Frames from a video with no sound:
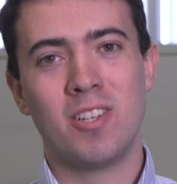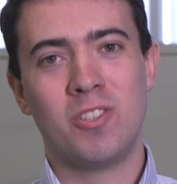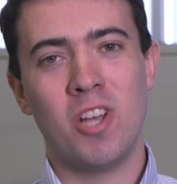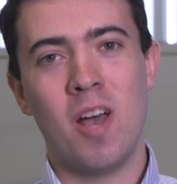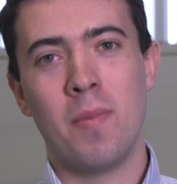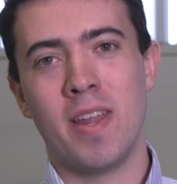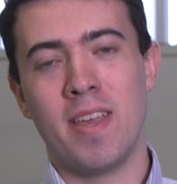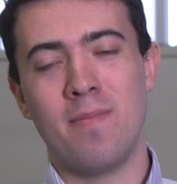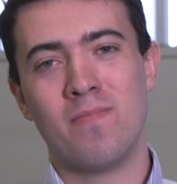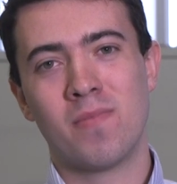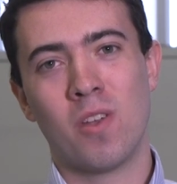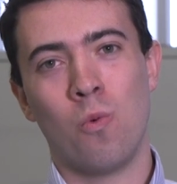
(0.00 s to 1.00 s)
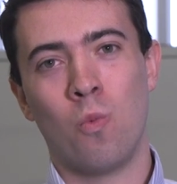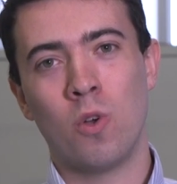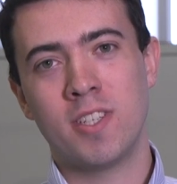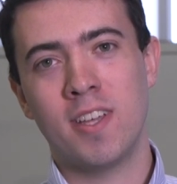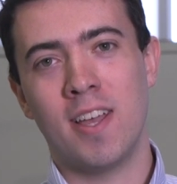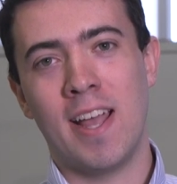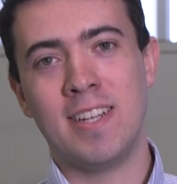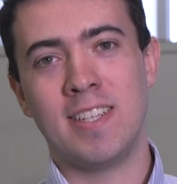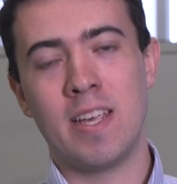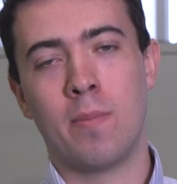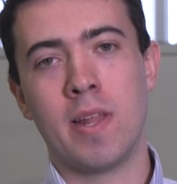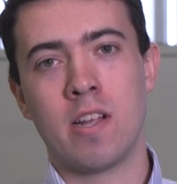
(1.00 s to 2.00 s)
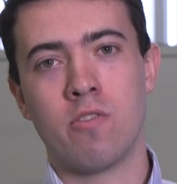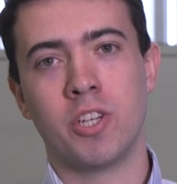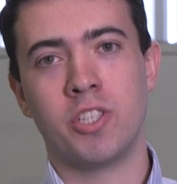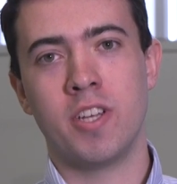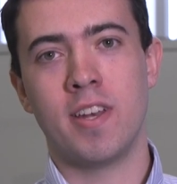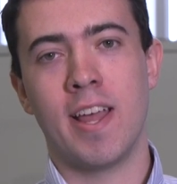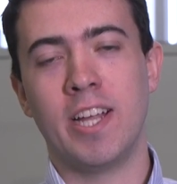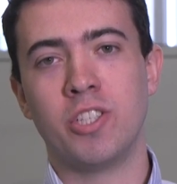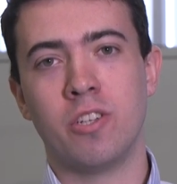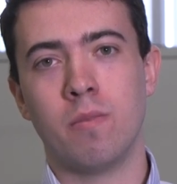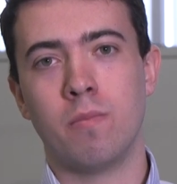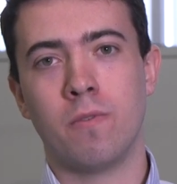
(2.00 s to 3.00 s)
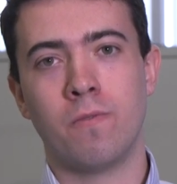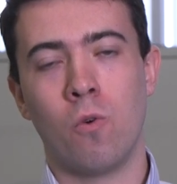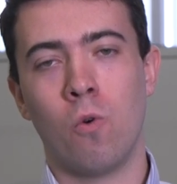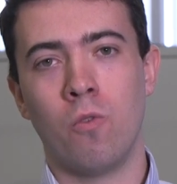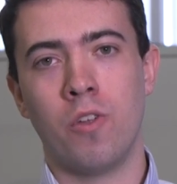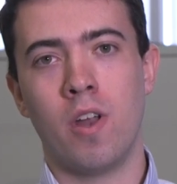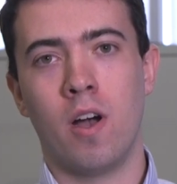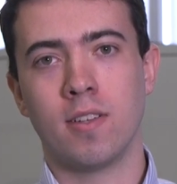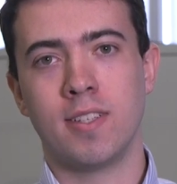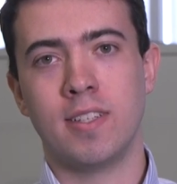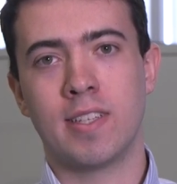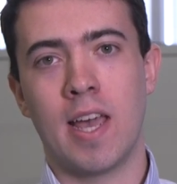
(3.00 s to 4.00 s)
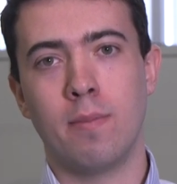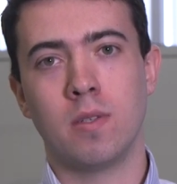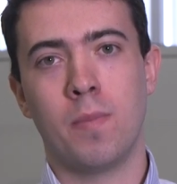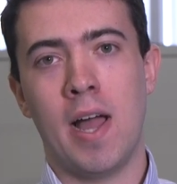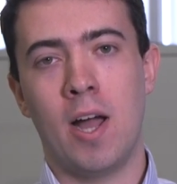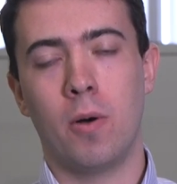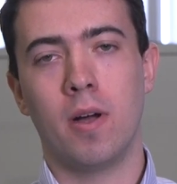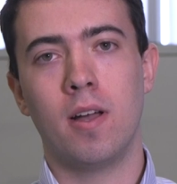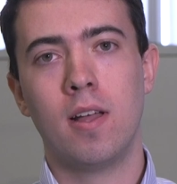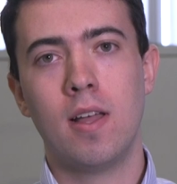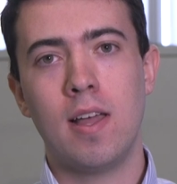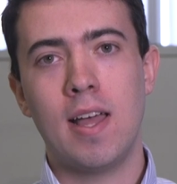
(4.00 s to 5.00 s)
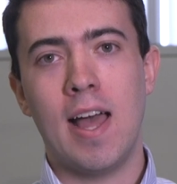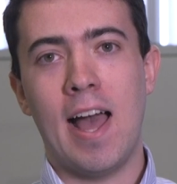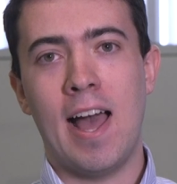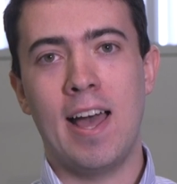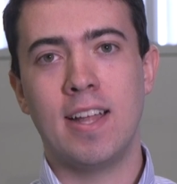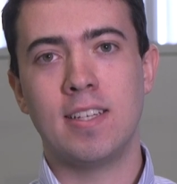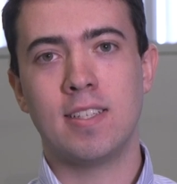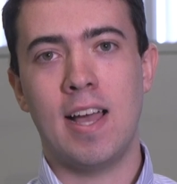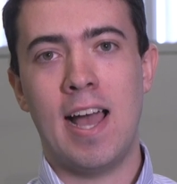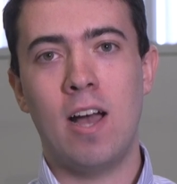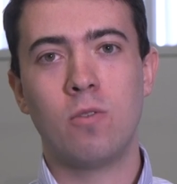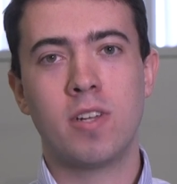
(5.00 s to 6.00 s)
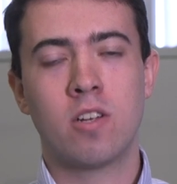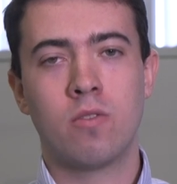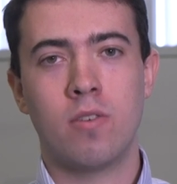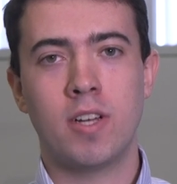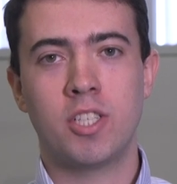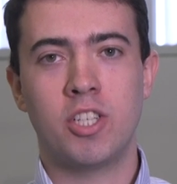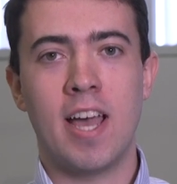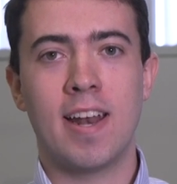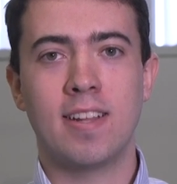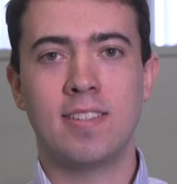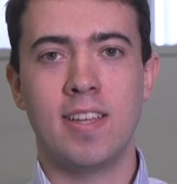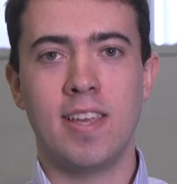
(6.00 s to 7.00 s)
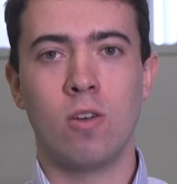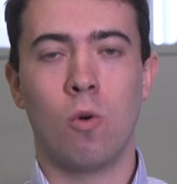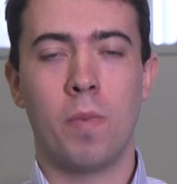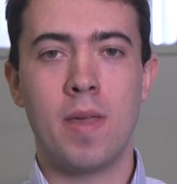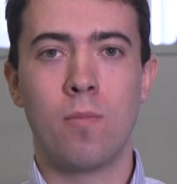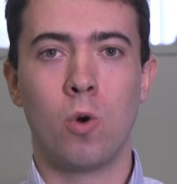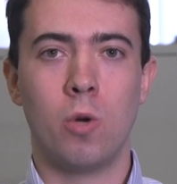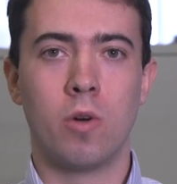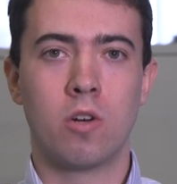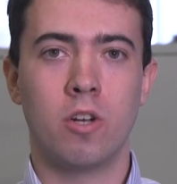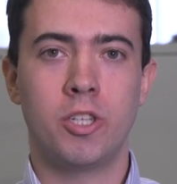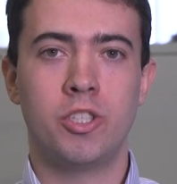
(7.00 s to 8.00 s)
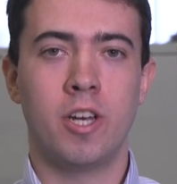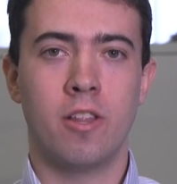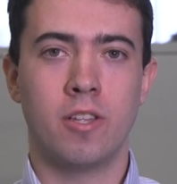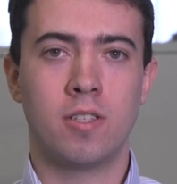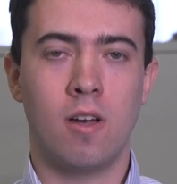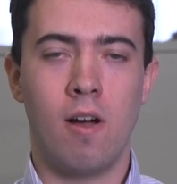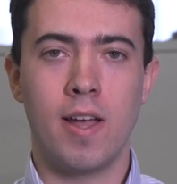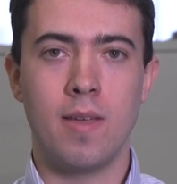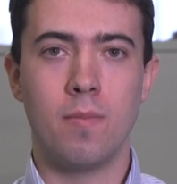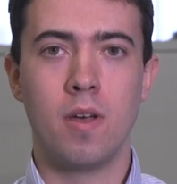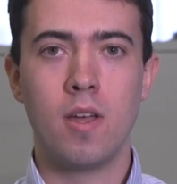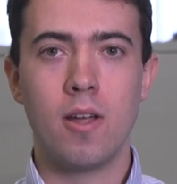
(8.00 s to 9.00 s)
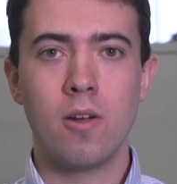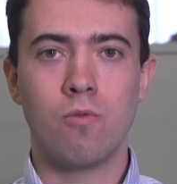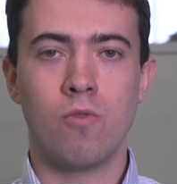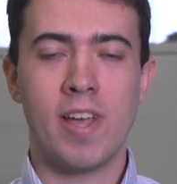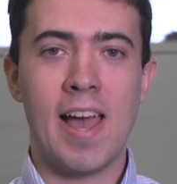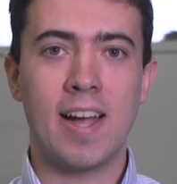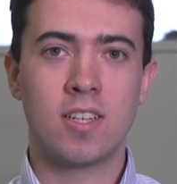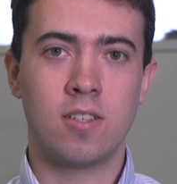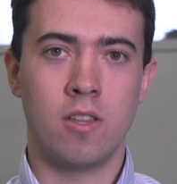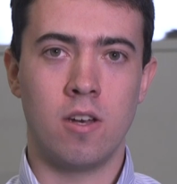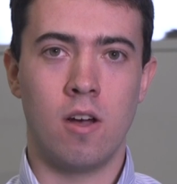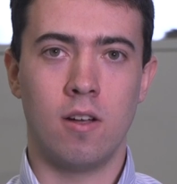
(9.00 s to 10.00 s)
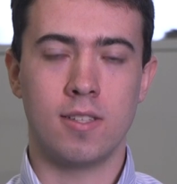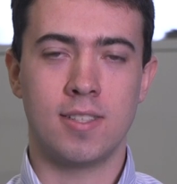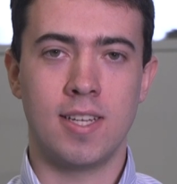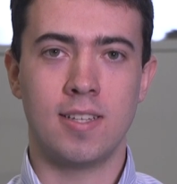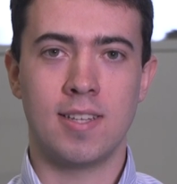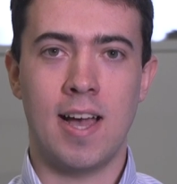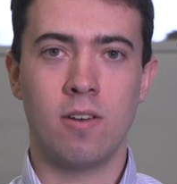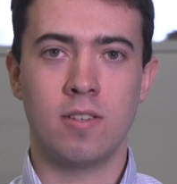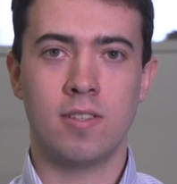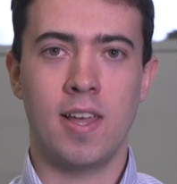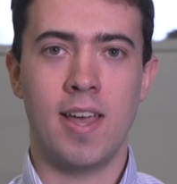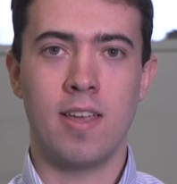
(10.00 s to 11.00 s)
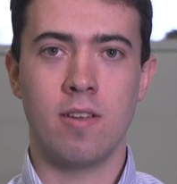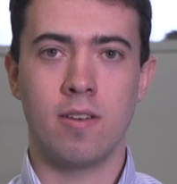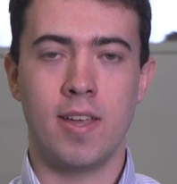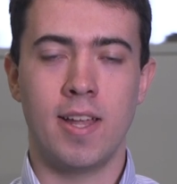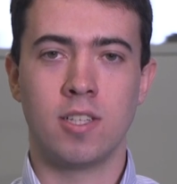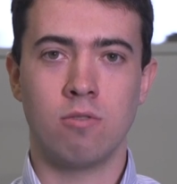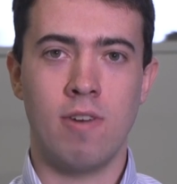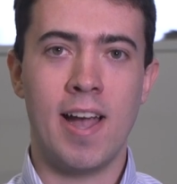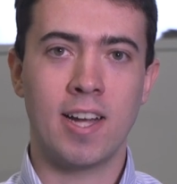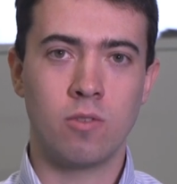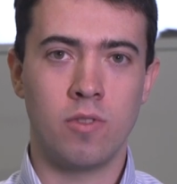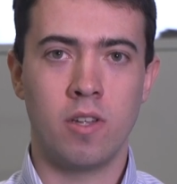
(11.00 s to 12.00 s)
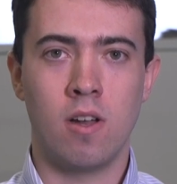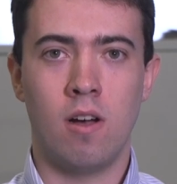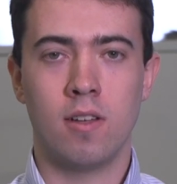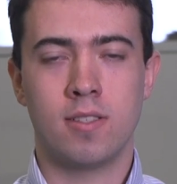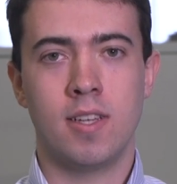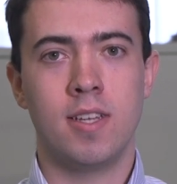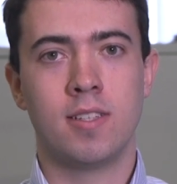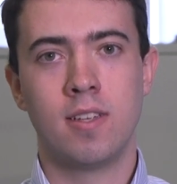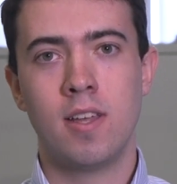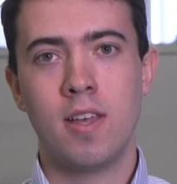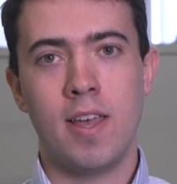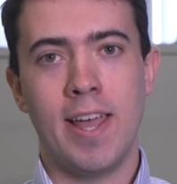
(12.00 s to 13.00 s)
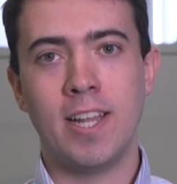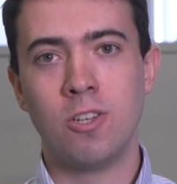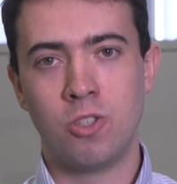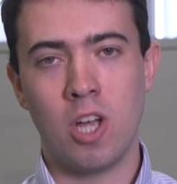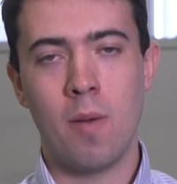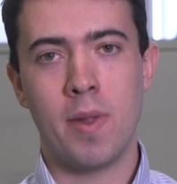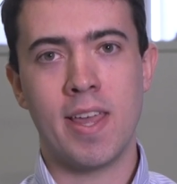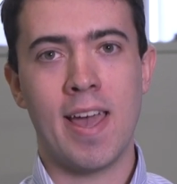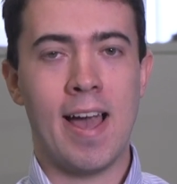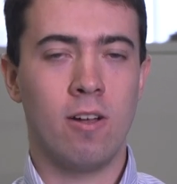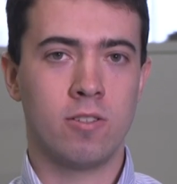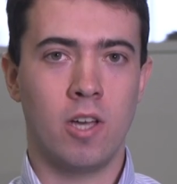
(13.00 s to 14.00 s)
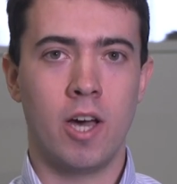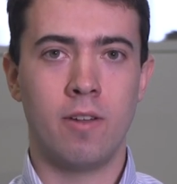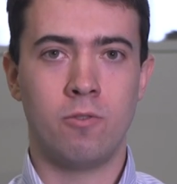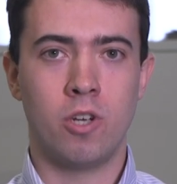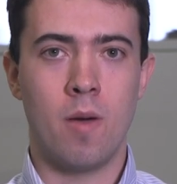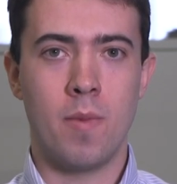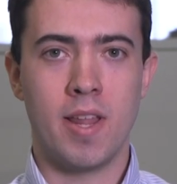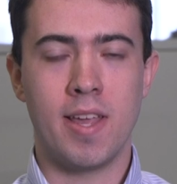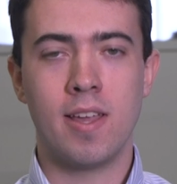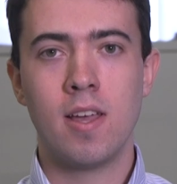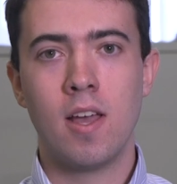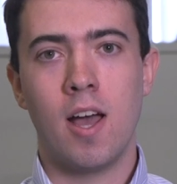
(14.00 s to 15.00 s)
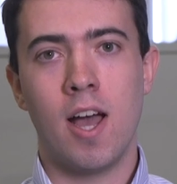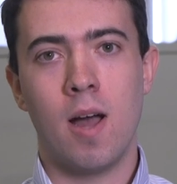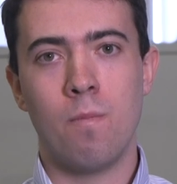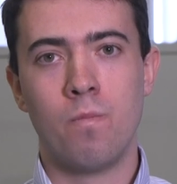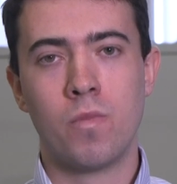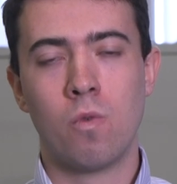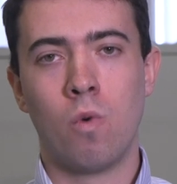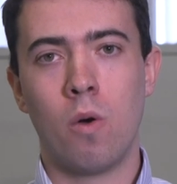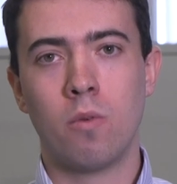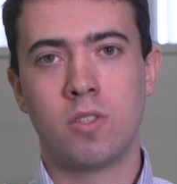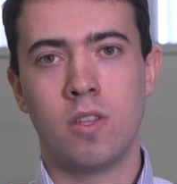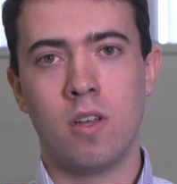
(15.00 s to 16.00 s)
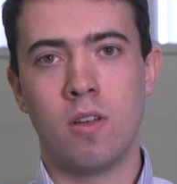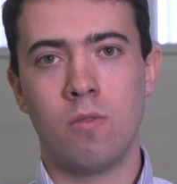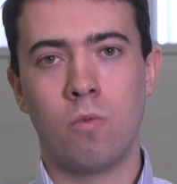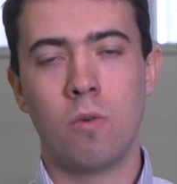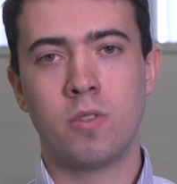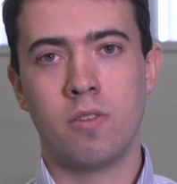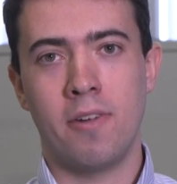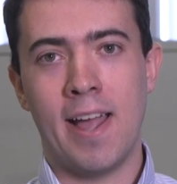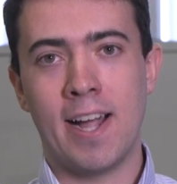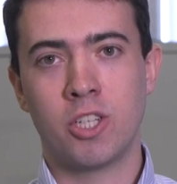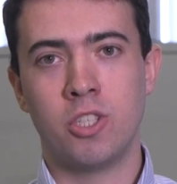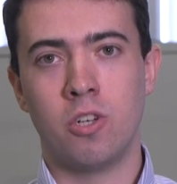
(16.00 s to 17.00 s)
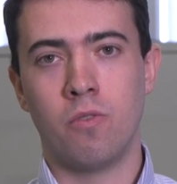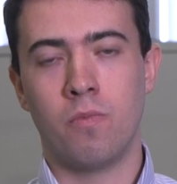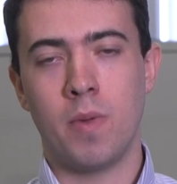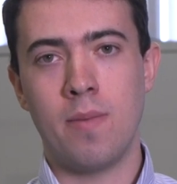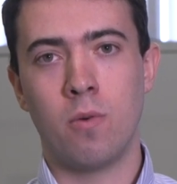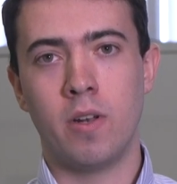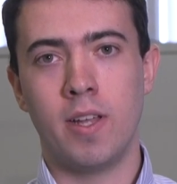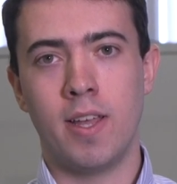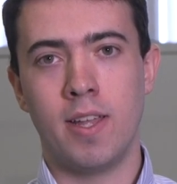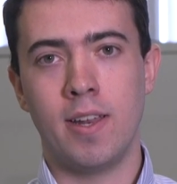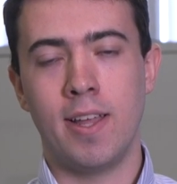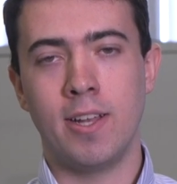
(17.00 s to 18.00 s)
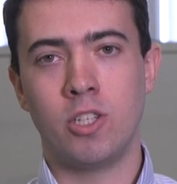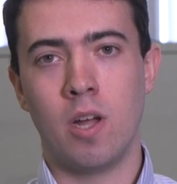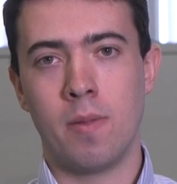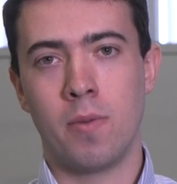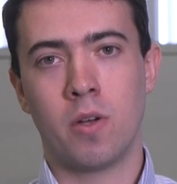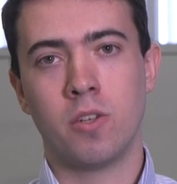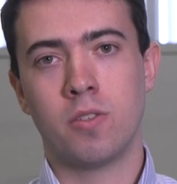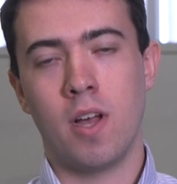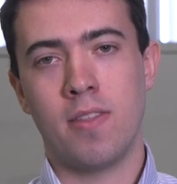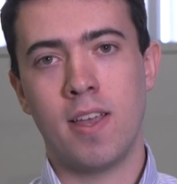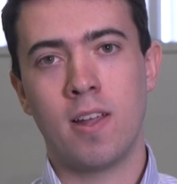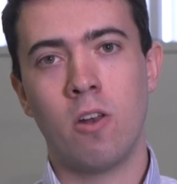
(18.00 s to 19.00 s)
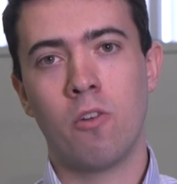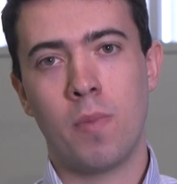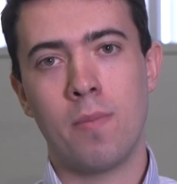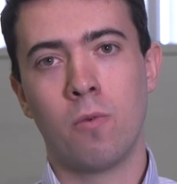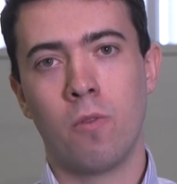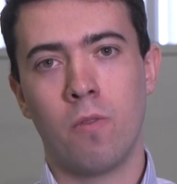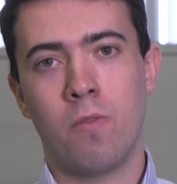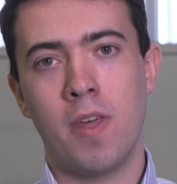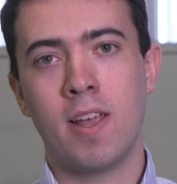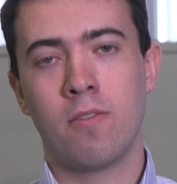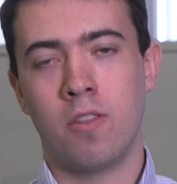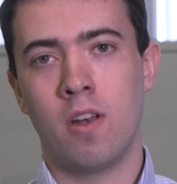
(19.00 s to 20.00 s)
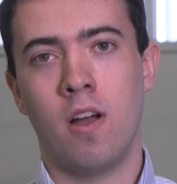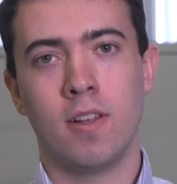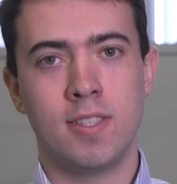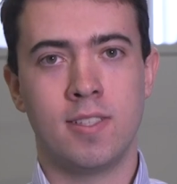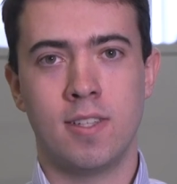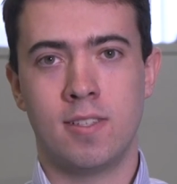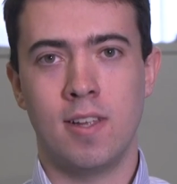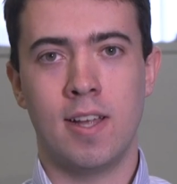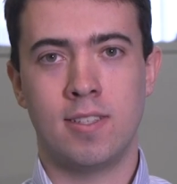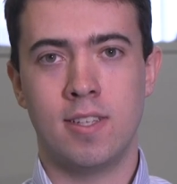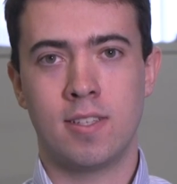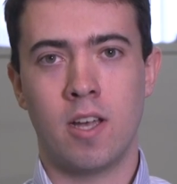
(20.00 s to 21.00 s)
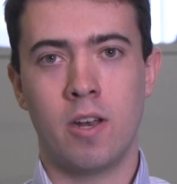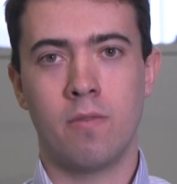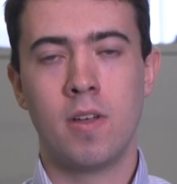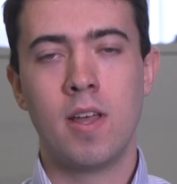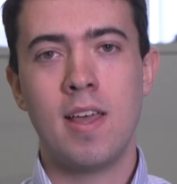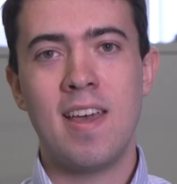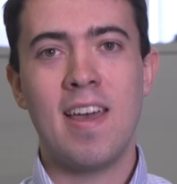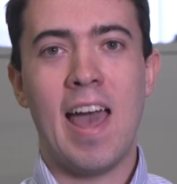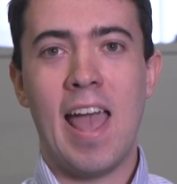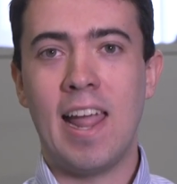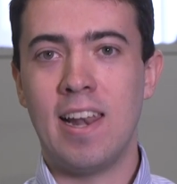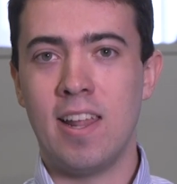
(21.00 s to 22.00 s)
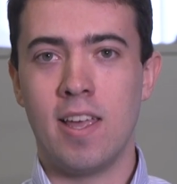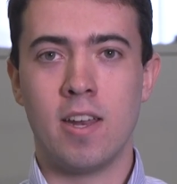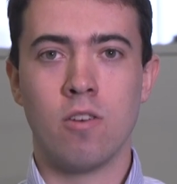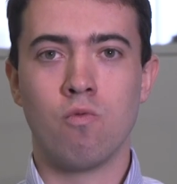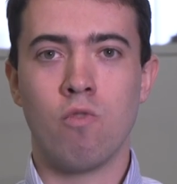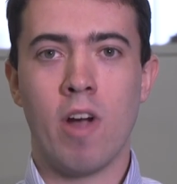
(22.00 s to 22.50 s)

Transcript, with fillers: Germany, was it a deeply Christian nation before the Nazis came to power? And how did Christianity, or people who were Christian at the time, react to the Nazis? How did they interact with the Nazis in Germany, outside of Germany? What was the reaction of people in Germany? Because I think a lot of people think of the Nazis as this kind of alien